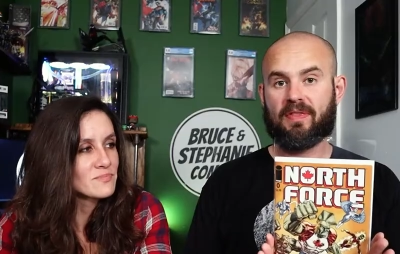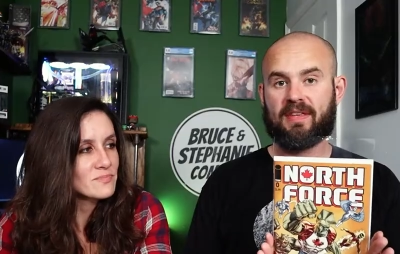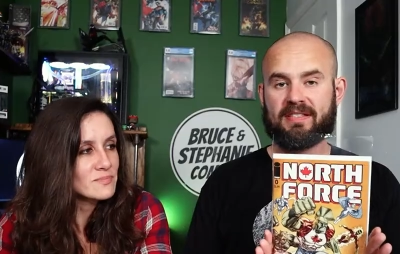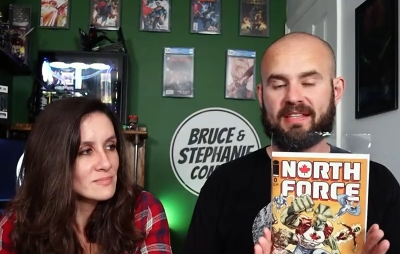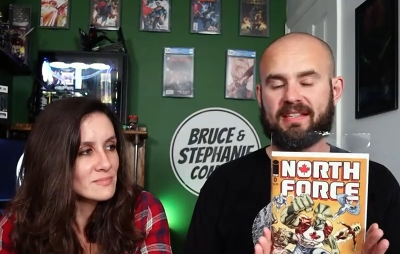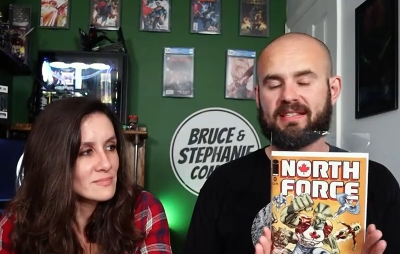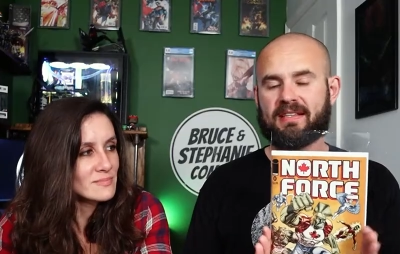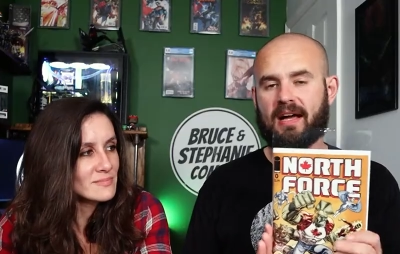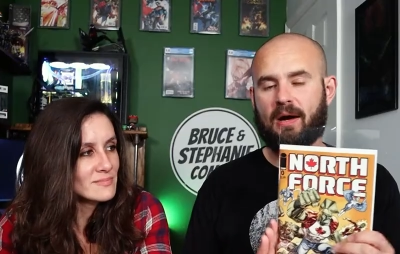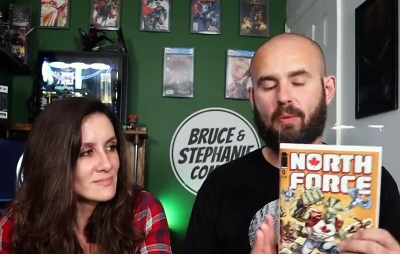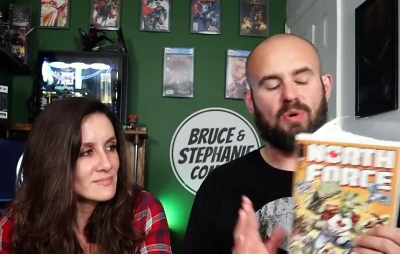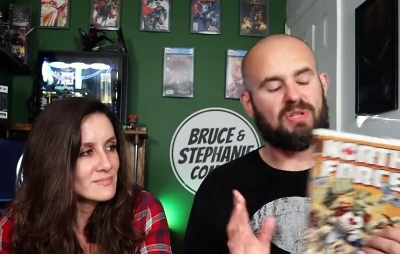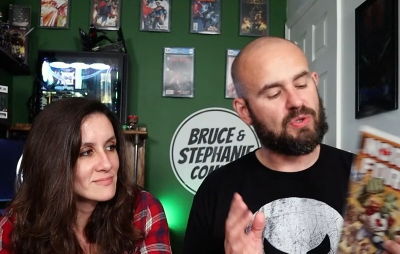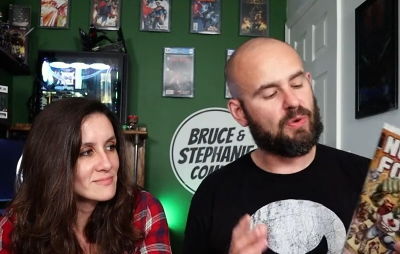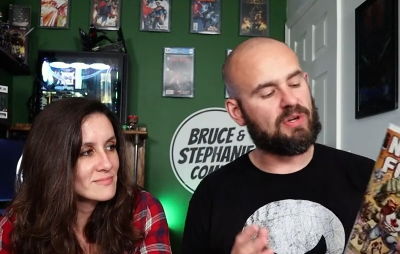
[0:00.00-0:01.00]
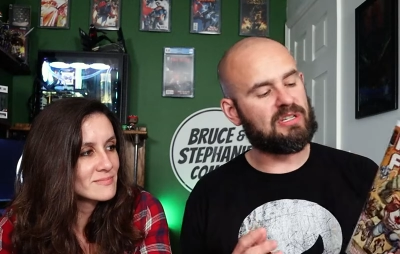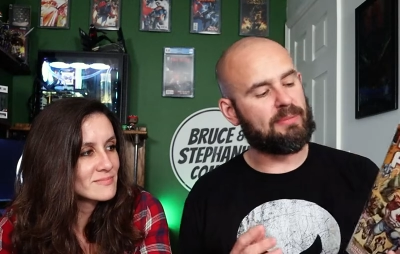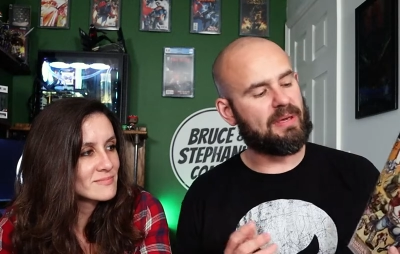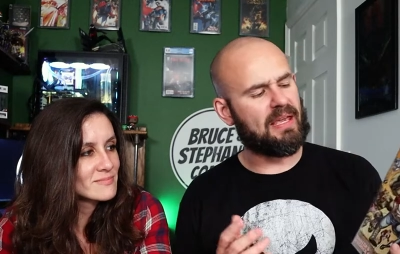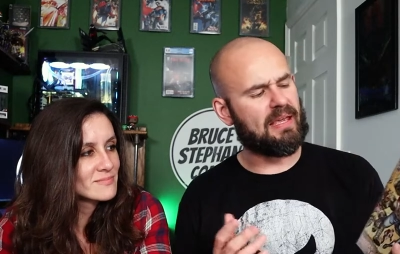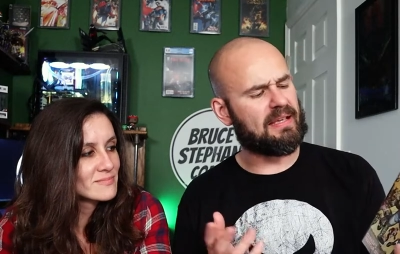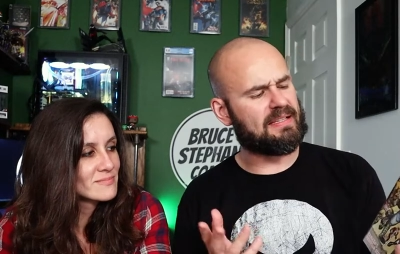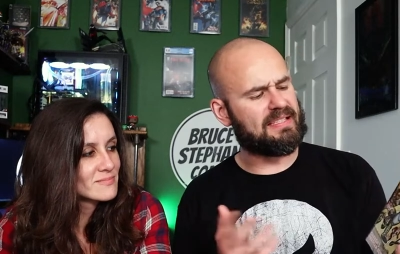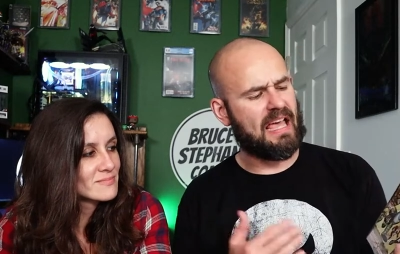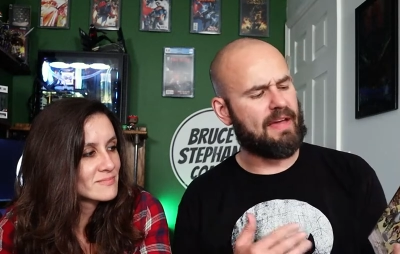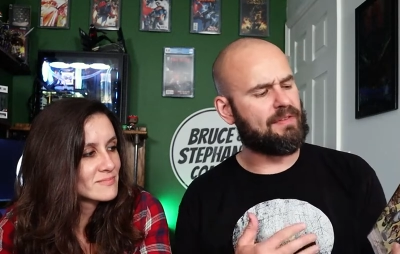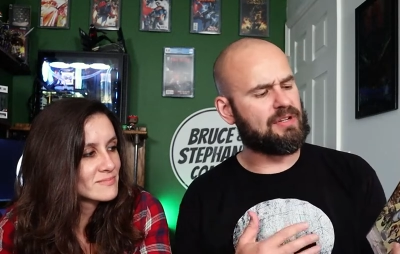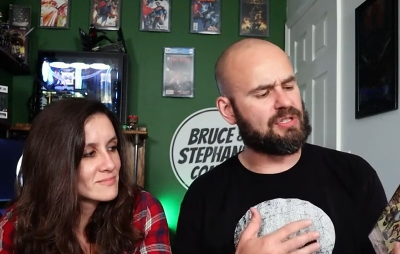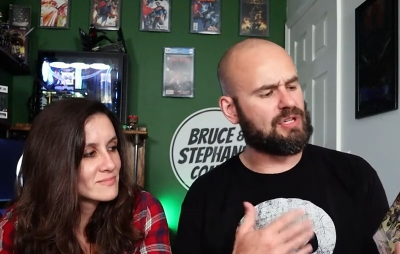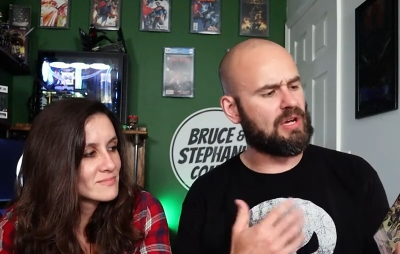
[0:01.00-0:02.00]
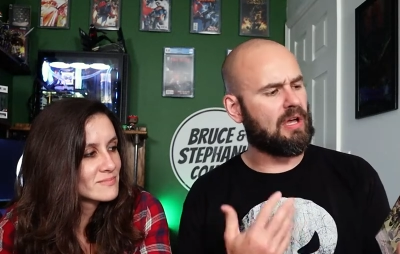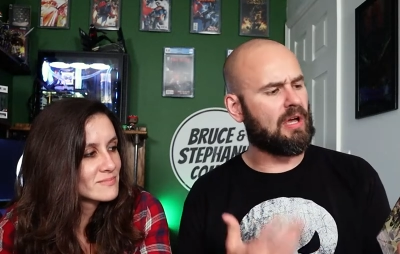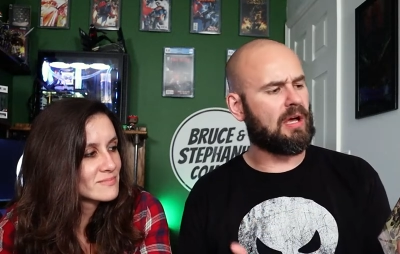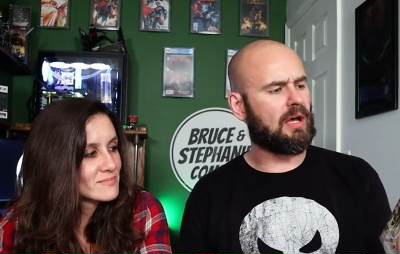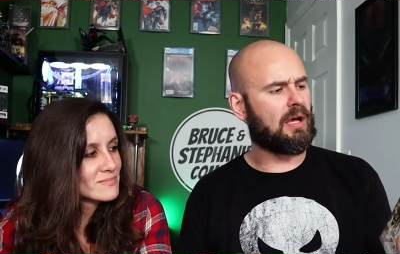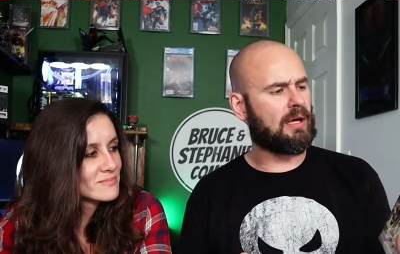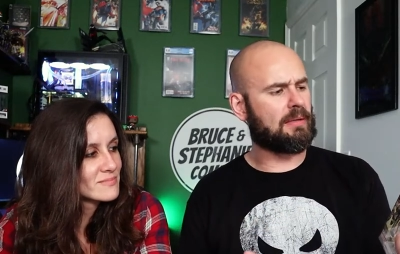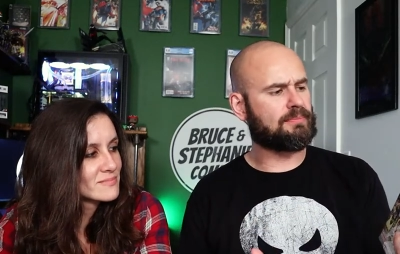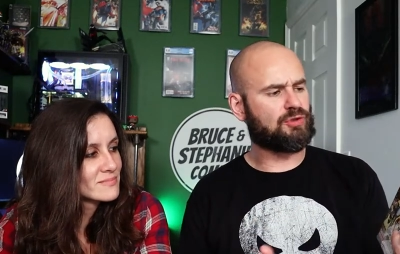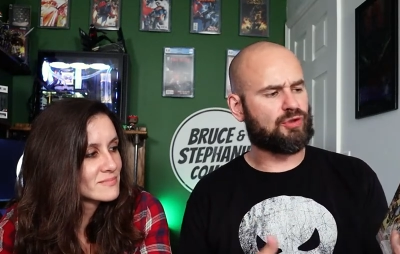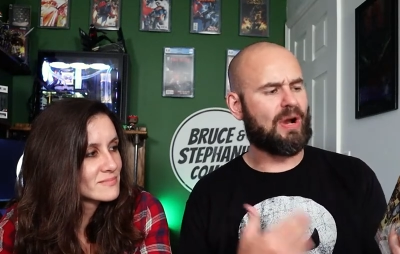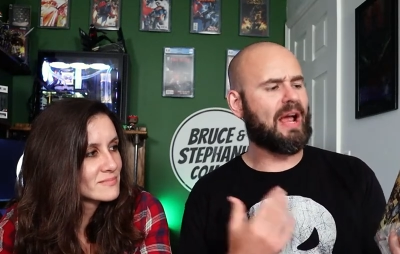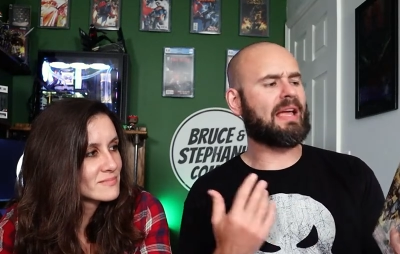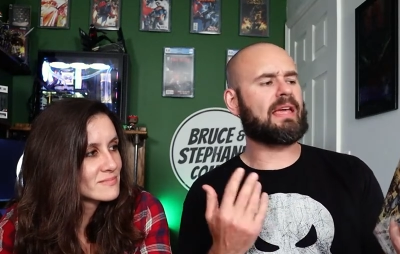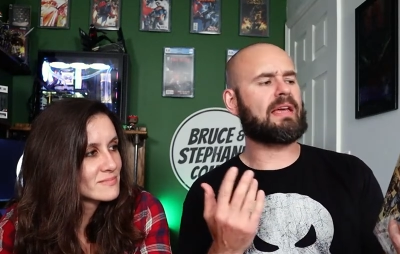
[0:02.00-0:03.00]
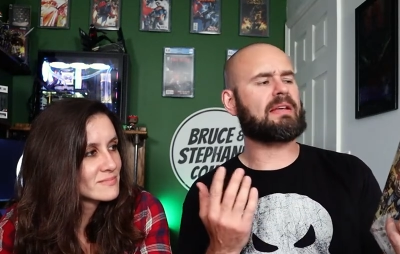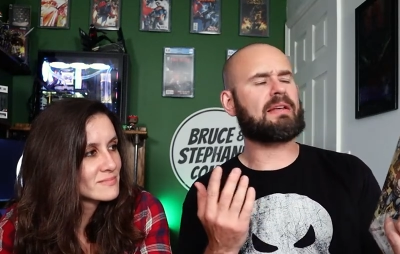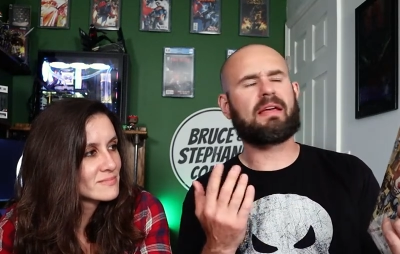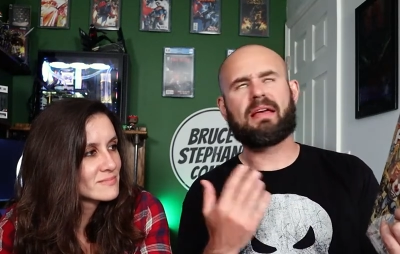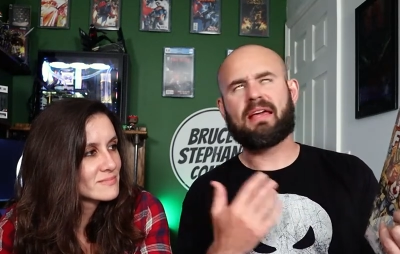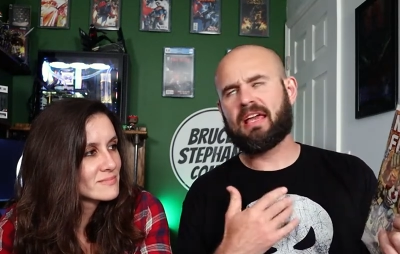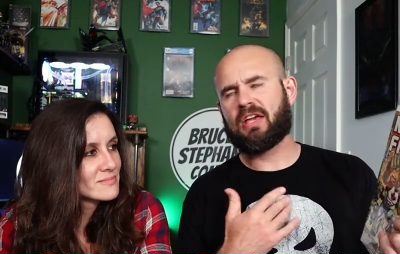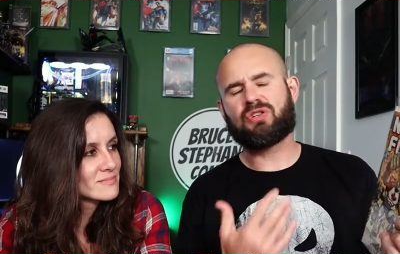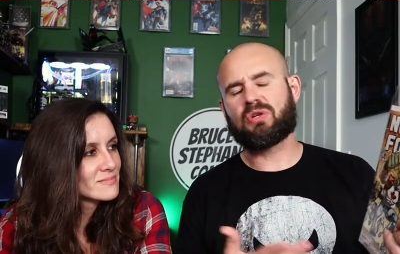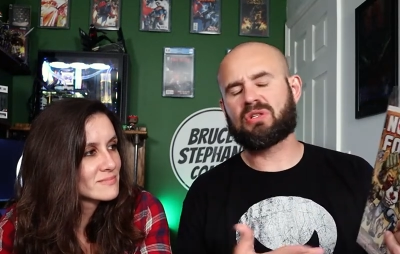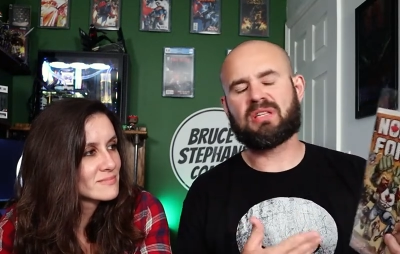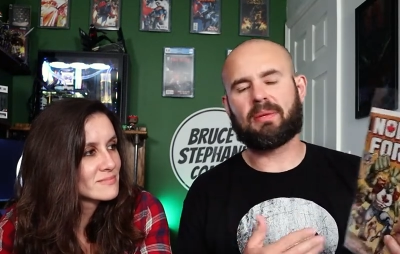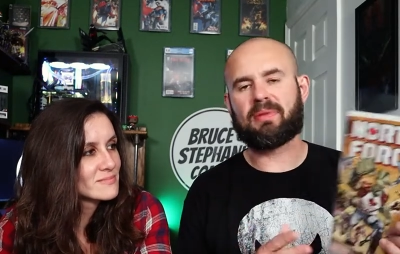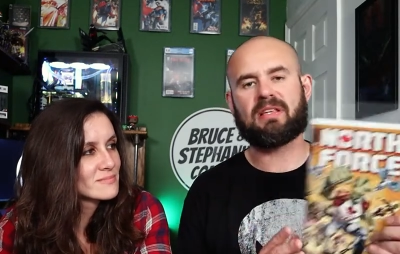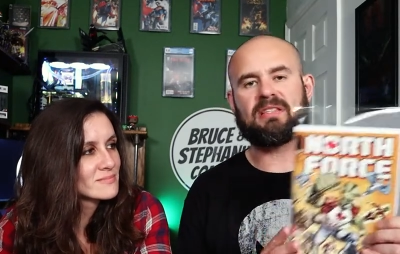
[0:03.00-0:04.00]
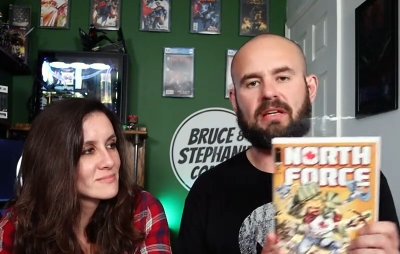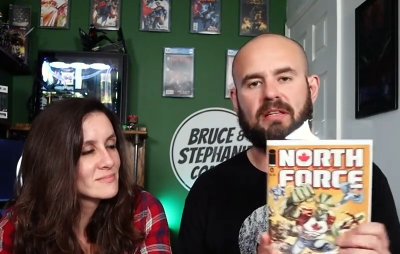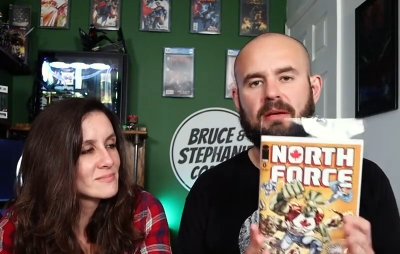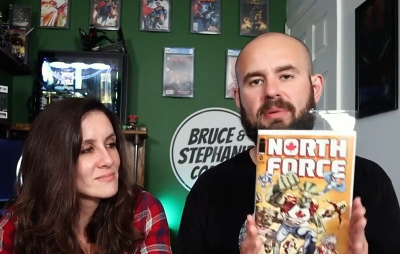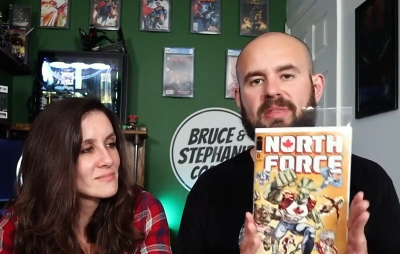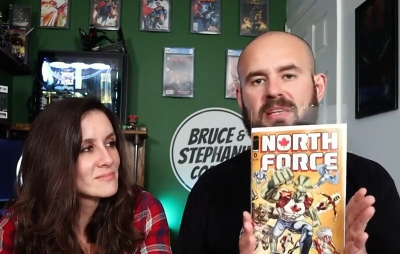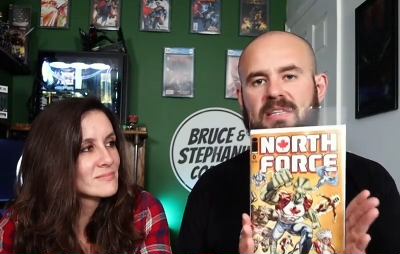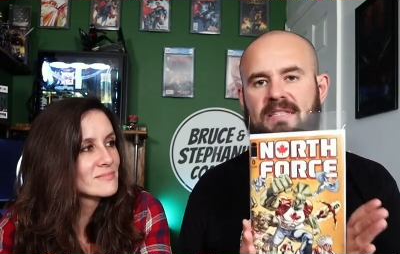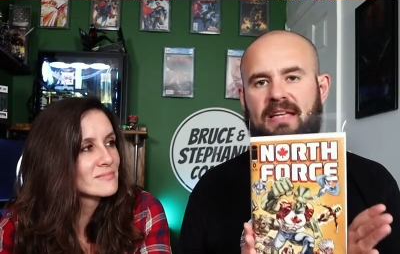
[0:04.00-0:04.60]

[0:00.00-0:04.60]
Speaker 1: This is uh, what's going to be Savage um, Dragon issue something something, but they